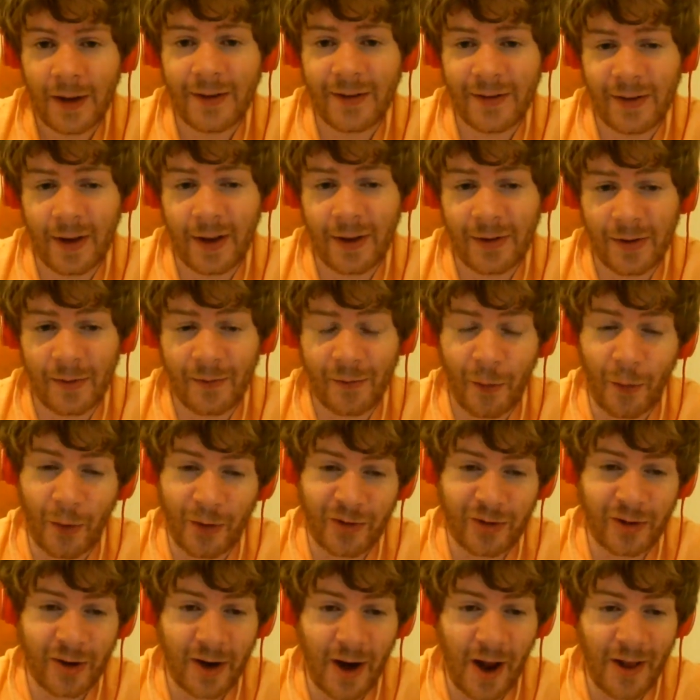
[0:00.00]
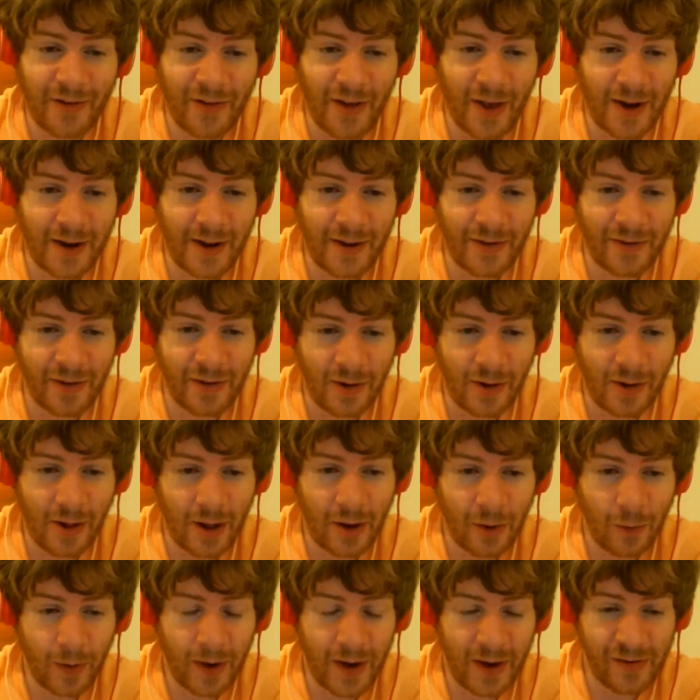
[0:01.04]
As unfortunate as that is in a
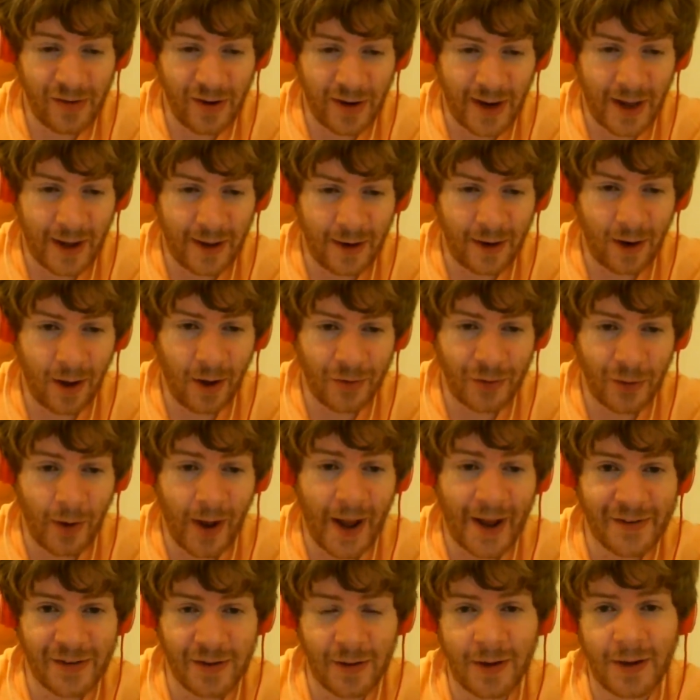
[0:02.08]
lot of ways, and also has,